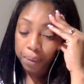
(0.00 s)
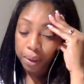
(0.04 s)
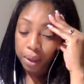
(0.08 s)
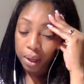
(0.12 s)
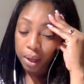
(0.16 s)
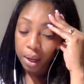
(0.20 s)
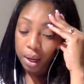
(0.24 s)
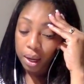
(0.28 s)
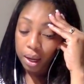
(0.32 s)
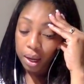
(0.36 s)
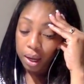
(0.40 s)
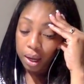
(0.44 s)

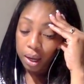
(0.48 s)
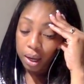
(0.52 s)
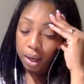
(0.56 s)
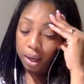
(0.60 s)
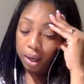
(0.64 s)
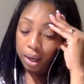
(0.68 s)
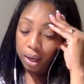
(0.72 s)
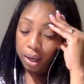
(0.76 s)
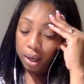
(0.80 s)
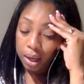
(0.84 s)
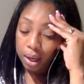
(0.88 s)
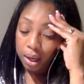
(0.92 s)

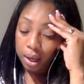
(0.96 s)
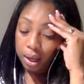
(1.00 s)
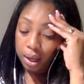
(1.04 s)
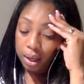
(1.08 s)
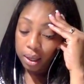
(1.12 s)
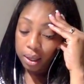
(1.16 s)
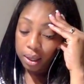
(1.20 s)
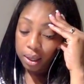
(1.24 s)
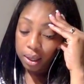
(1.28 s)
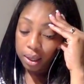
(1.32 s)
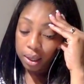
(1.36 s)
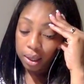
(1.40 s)

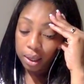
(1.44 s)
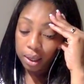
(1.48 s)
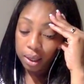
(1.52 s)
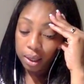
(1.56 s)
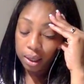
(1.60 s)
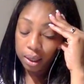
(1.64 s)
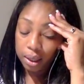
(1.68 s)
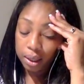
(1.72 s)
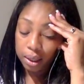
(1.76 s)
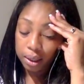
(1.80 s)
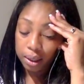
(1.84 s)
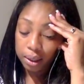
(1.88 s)

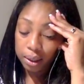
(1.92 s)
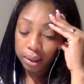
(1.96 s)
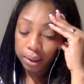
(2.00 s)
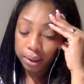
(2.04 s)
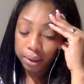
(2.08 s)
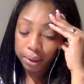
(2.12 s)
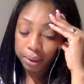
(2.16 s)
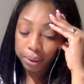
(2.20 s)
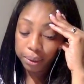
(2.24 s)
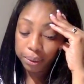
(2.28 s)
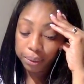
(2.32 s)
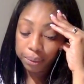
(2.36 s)

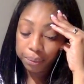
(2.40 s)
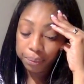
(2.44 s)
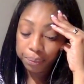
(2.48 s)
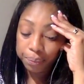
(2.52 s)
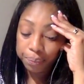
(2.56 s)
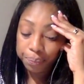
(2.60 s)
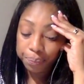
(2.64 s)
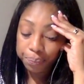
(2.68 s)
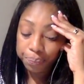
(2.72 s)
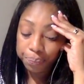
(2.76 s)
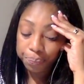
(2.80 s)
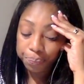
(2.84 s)

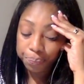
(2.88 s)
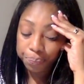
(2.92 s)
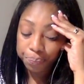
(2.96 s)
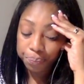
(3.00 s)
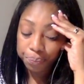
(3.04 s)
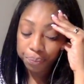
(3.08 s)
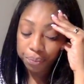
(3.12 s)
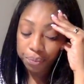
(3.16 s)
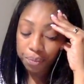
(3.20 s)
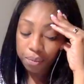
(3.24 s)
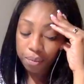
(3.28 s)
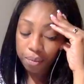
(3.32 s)

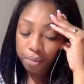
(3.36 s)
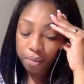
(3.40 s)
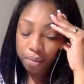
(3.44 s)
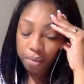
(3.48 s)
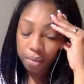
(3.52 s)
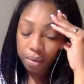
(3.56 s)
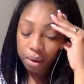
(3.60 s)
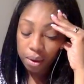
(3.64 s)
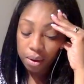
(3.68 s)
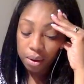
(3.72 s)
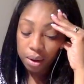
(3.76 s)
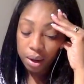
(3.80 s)

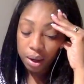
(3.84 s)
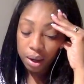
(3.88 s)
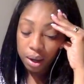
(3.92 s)
Nobody speaks.